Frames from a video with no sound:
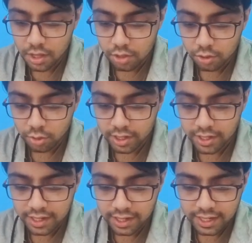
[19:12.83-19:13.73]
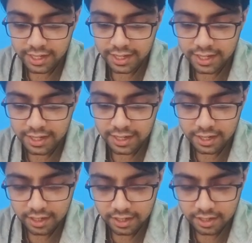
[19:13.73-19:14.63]
So recently he created a
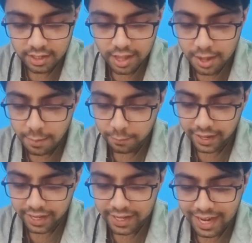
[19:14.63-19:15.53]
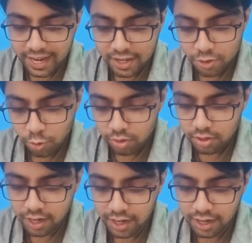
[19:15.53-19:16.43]
ruckus by cracking
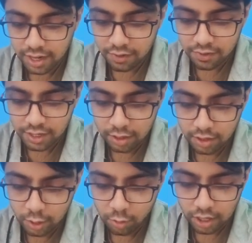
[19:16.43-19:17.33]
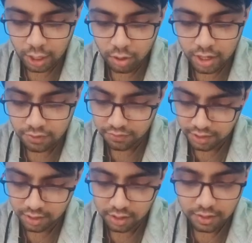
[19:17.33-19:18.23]
jokes and laughing out loud at a
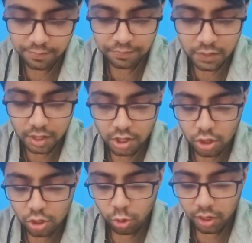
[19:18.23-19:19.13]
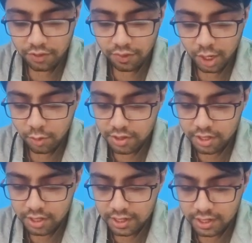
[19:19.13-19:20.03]
funeral. So on
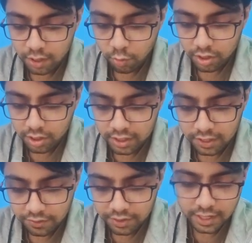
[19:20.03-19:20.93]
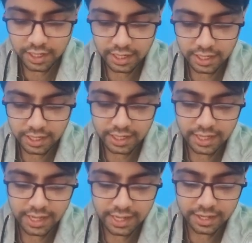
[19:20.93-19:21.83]
evaluation, there was a deficit in
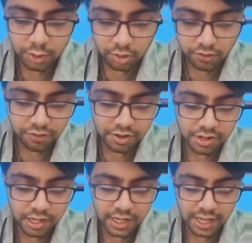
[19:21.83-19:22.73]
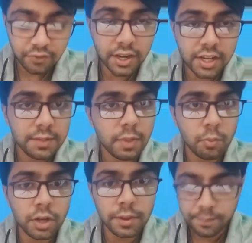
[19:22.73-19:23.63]
executive functioning and working
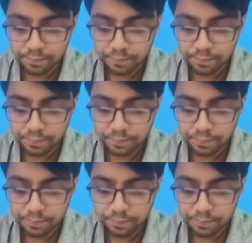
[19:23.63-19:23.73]
memory.